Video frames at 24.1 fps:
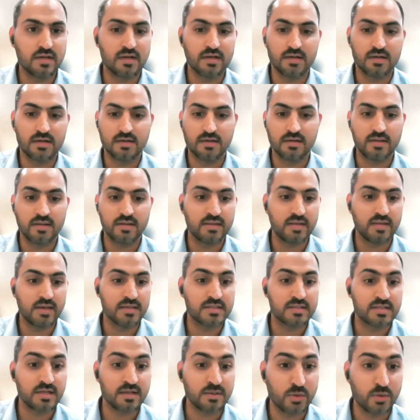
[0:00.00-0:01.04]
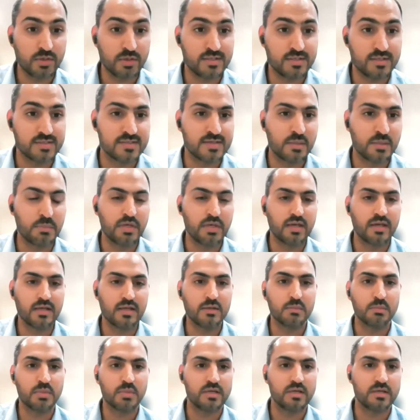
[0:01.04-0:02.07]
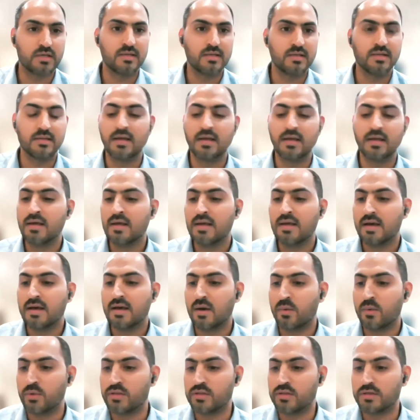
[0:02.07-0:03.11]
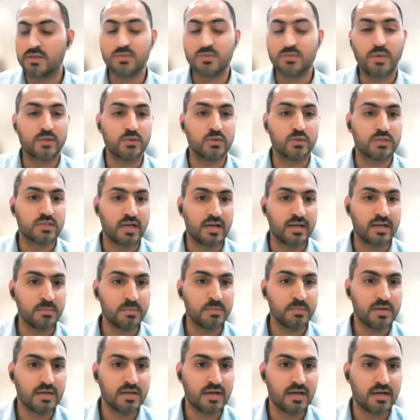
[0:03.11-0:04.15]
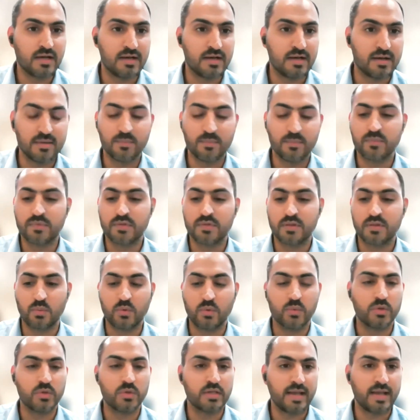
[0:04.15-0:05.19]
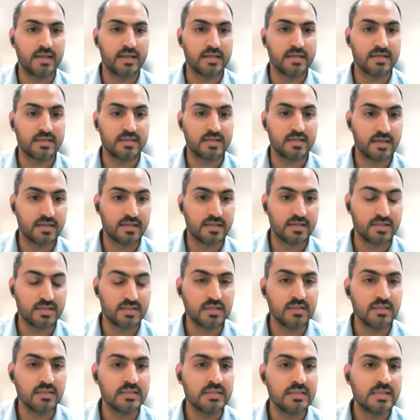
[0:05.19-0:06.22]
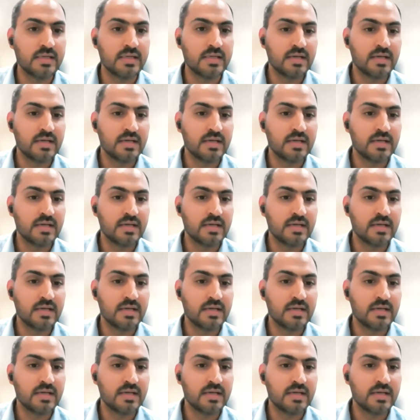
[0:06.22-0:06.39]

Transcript: Uh, and there are still questions coming in, but in uh, with respect to time, um, we will end it here,